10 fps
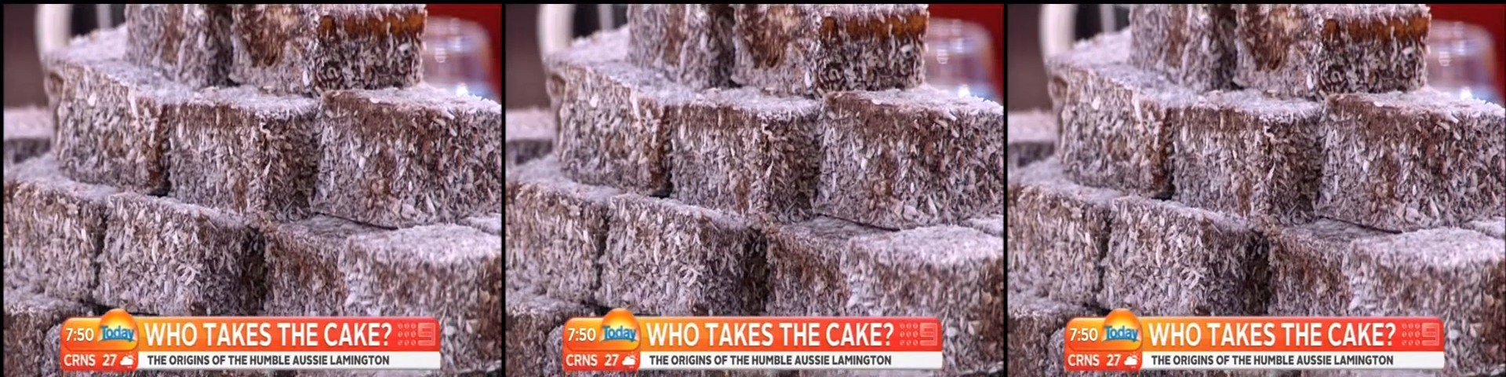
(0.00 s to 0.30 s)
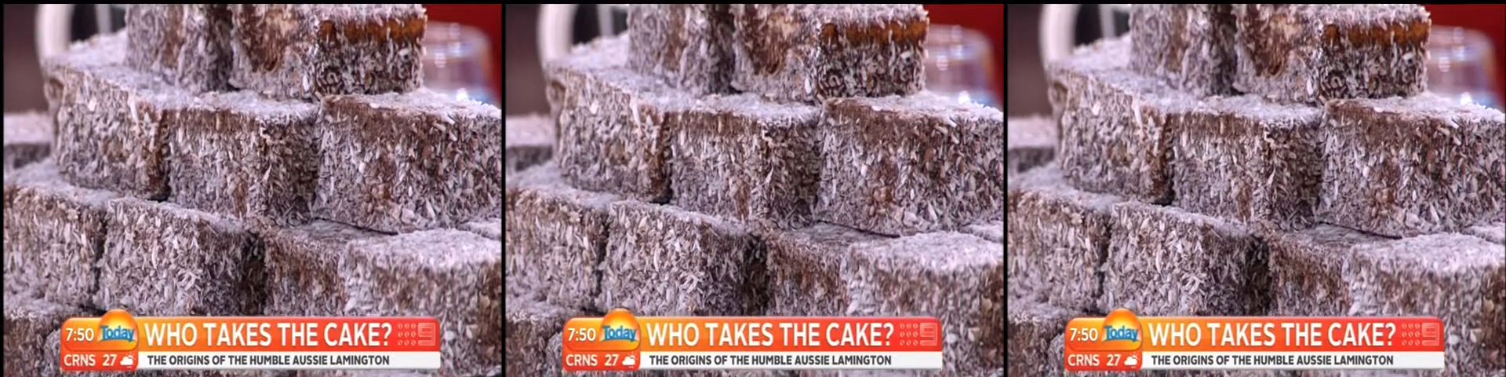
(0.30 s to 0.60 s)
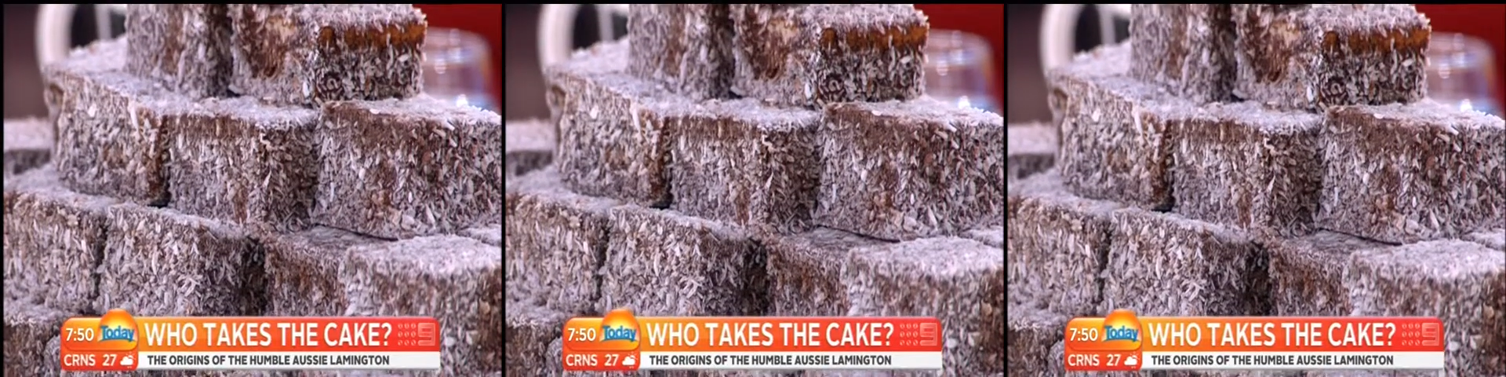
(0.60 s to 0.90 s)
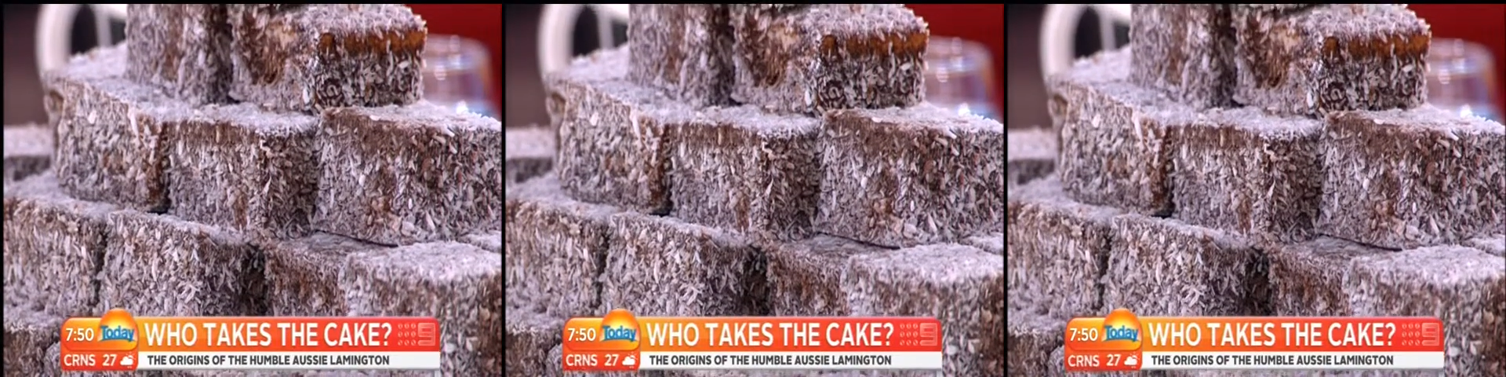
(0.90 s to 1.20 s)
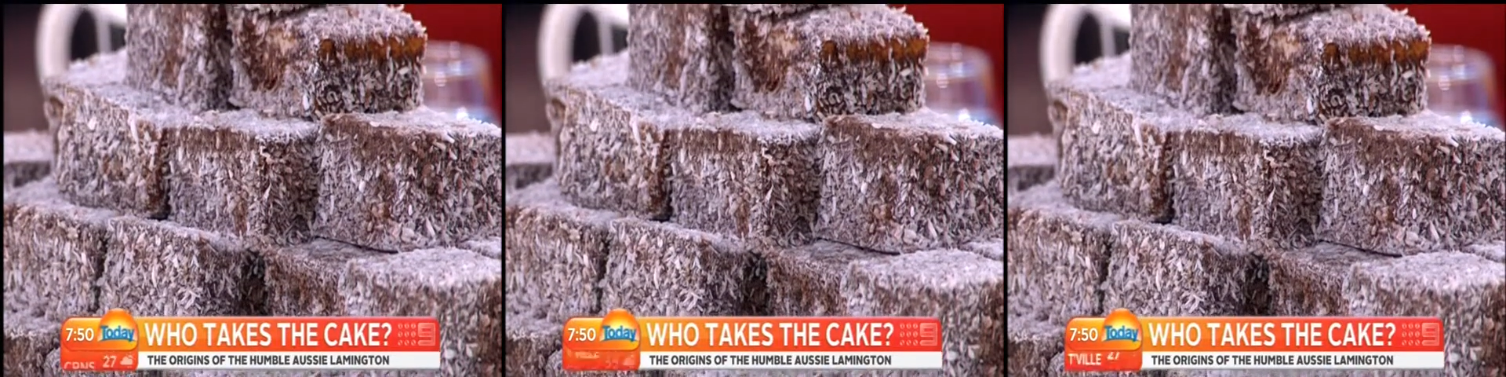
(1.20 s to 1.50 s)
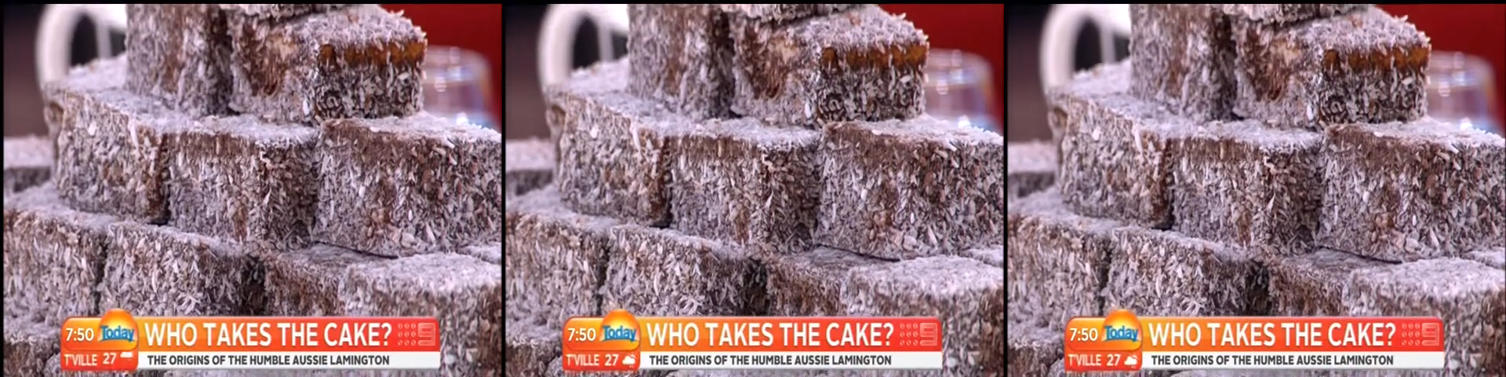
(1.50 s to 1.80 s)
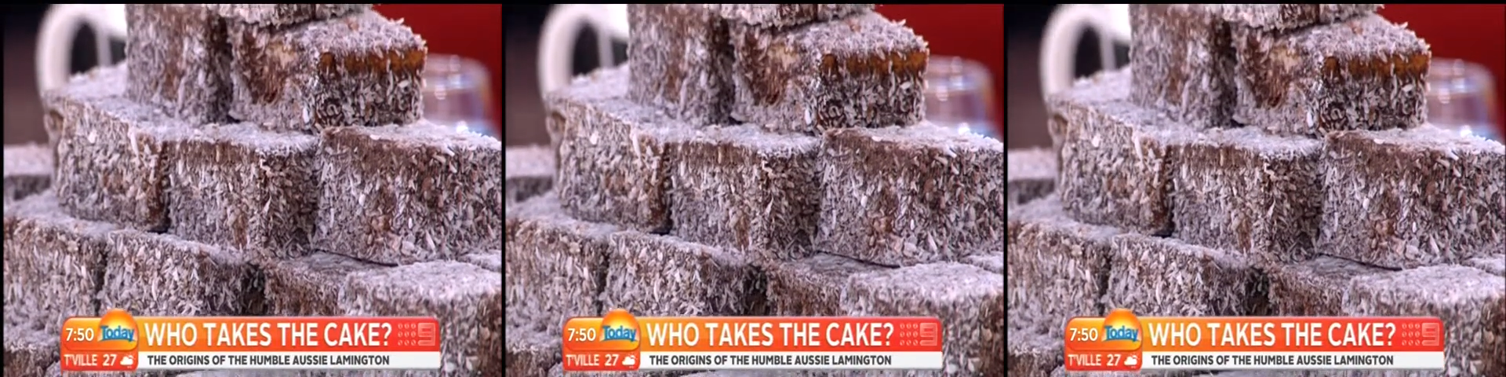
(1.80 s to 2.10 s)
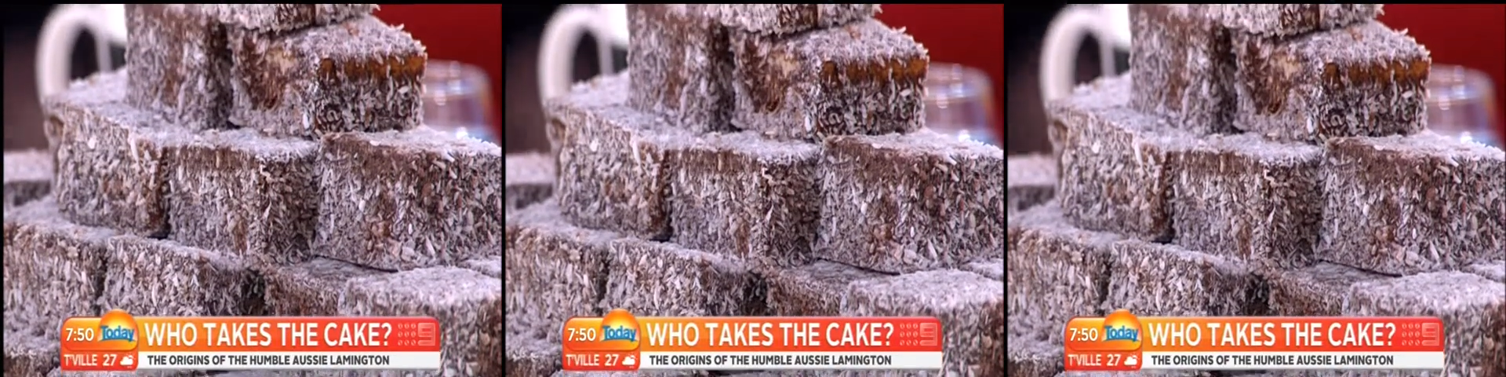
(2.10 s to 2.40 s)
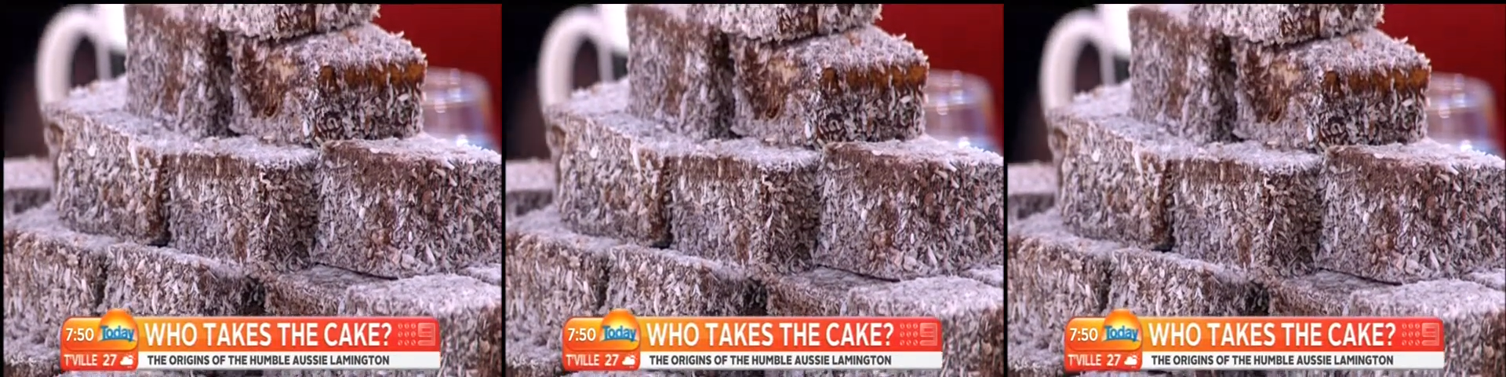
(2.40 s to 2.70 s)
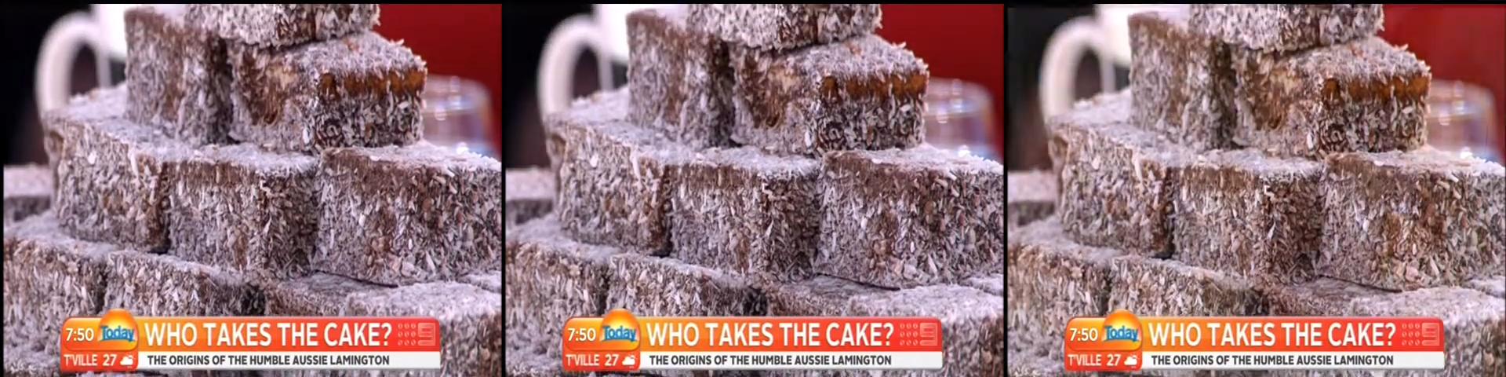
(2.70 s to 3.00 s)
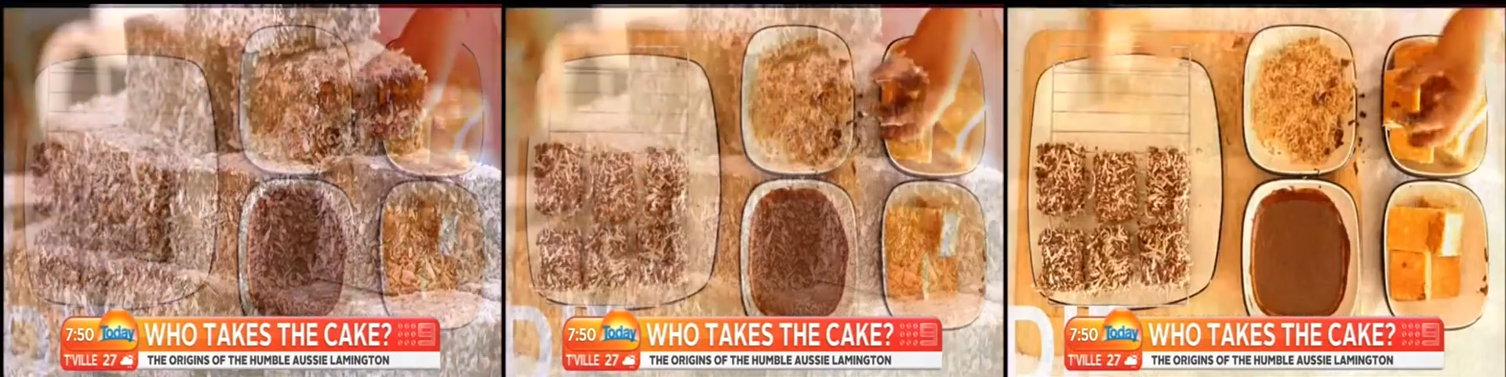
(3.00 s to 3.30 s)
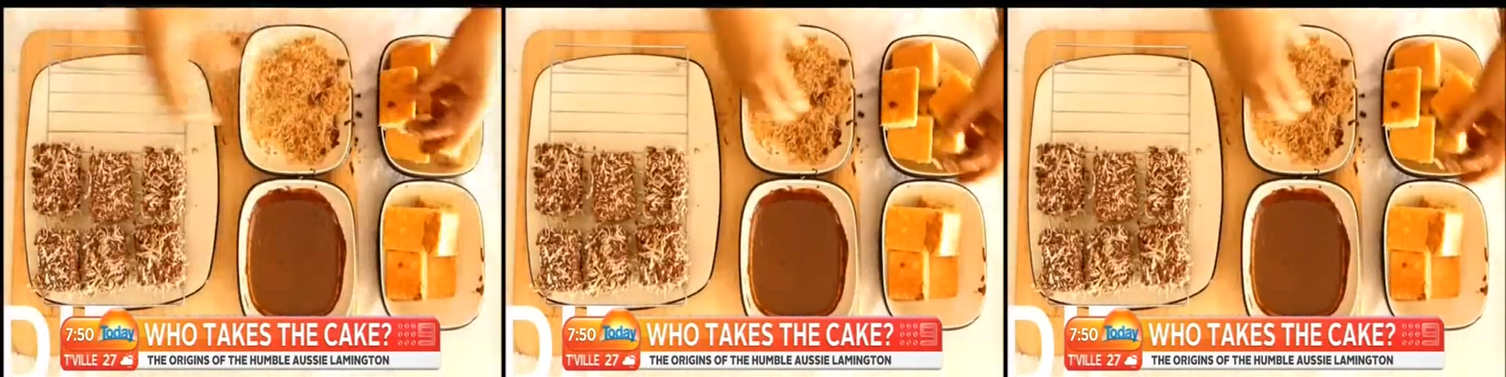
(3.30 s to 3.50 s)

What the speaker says: (no speaker visible)